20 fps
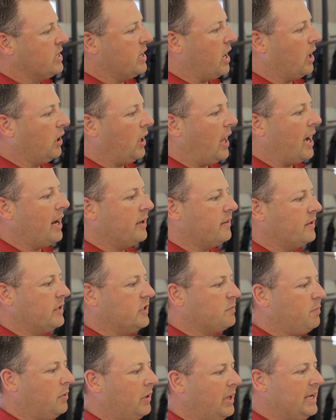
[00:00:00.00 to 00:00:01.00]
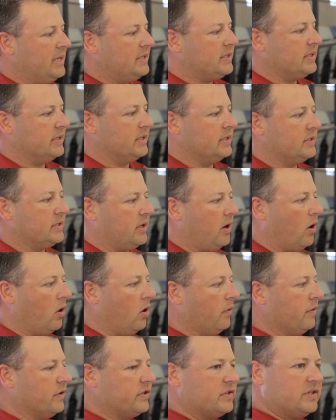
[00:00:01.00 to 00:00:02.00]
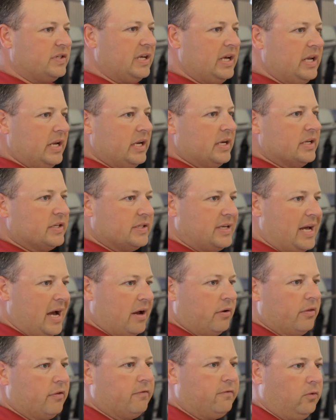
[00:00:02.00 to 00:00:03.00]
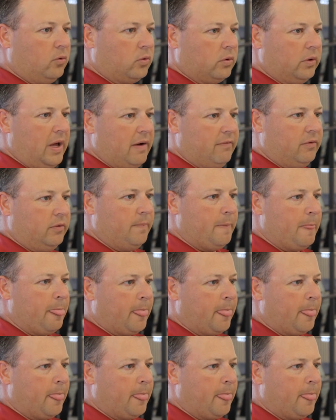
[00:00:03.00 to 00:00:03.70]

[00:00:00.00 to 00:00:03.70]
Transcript: a lot of these places, all the seating is down on the floor level.